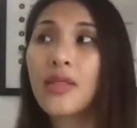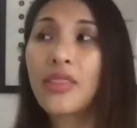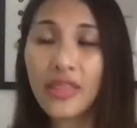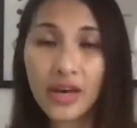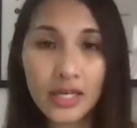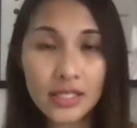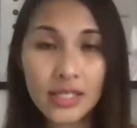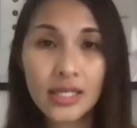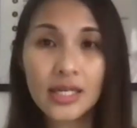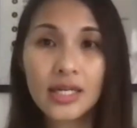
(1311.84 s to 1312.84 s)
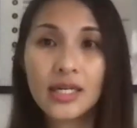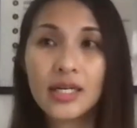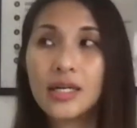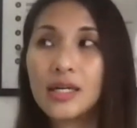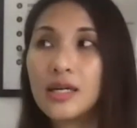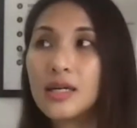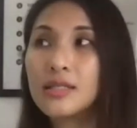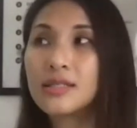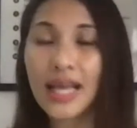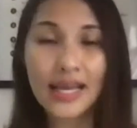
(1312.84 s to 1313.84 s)
third year,
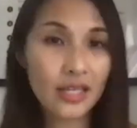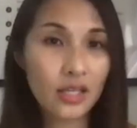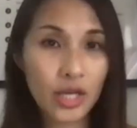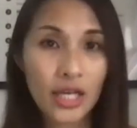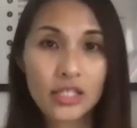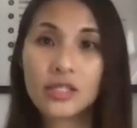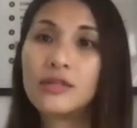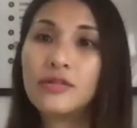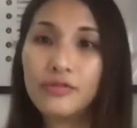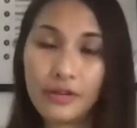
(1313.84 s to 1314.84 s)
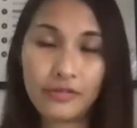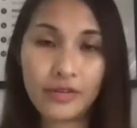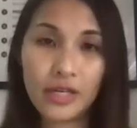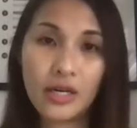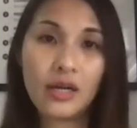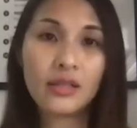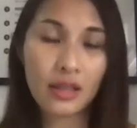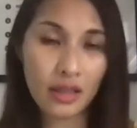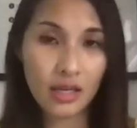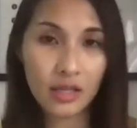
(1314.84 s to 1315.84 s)
second location, fifth year, the
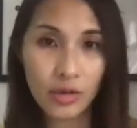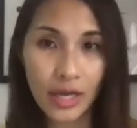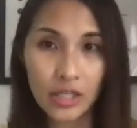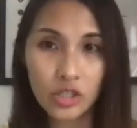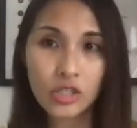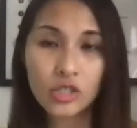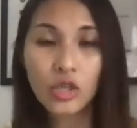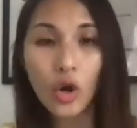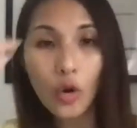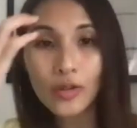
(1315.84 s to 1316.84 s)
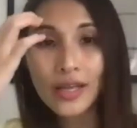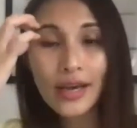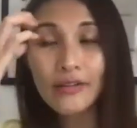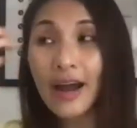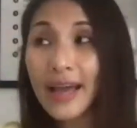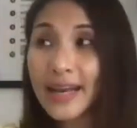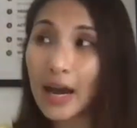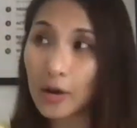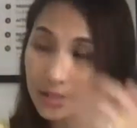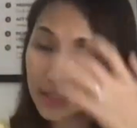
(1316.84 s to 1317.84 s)
third location. So right
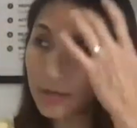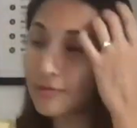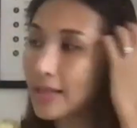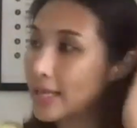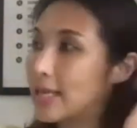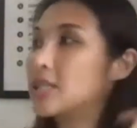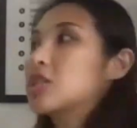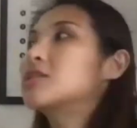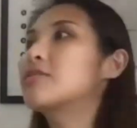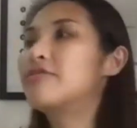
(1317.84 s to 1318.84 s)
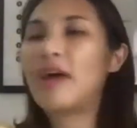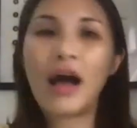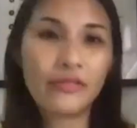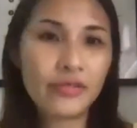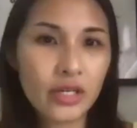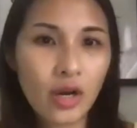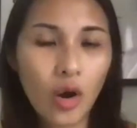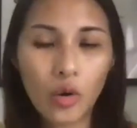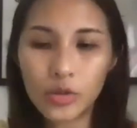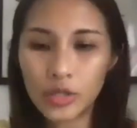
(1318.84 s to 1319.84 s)
now, instead of thinking just the 5-year
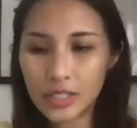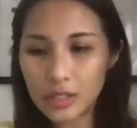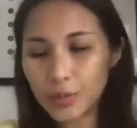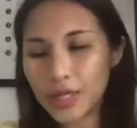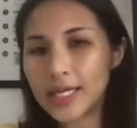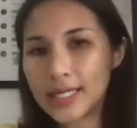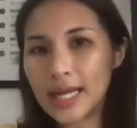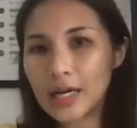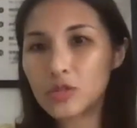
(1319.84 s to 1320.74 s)
goal, you're just breaking it down to